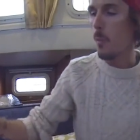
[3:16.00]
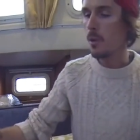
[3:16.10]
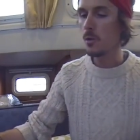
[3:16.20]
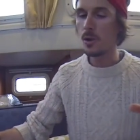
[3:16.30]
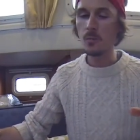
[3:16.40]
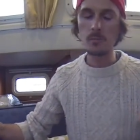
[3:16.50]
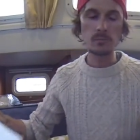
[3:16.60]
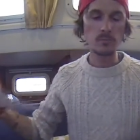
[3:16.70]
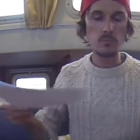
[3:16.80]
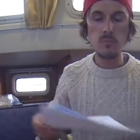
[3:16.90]
Anyway,
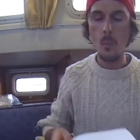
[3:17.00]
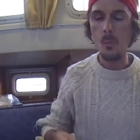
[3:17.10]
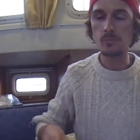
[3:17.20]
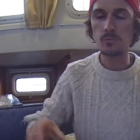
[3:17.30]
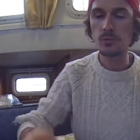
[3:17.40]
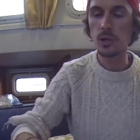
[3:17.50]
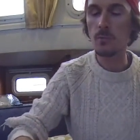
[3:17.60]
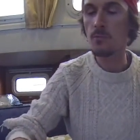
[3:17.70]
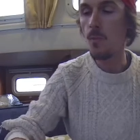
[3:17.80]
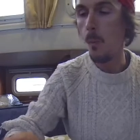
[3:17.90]
so
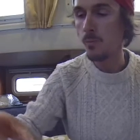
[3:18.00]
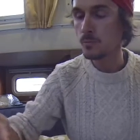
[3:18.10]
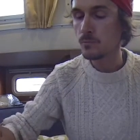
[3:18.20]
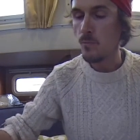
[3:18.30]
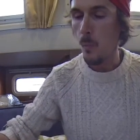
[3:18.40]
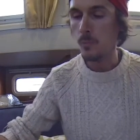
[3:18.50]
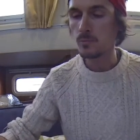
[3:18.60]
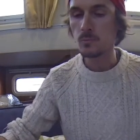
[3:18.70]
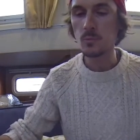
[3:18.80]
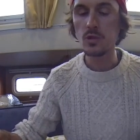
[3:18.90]

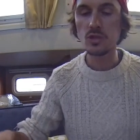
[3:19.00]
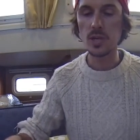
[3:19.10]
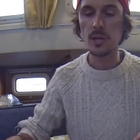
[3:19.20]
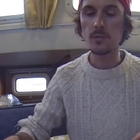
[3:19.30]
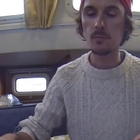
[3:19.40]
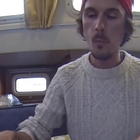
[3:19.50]
we said